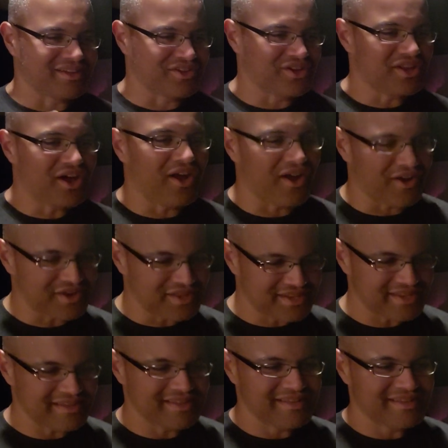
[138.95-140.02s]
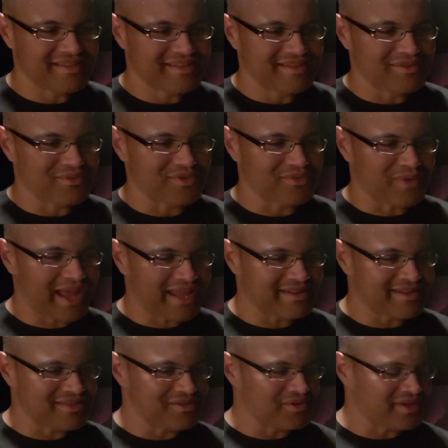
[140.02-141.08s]
Good heart with
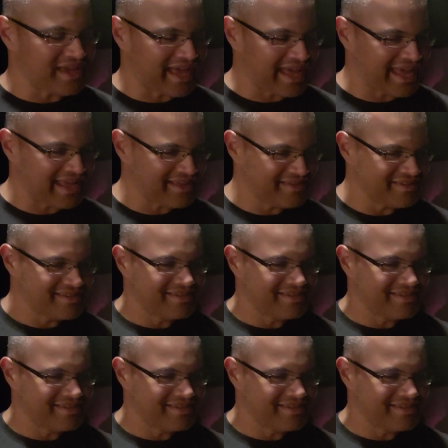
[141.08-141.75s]
Raiden and Liu Kang.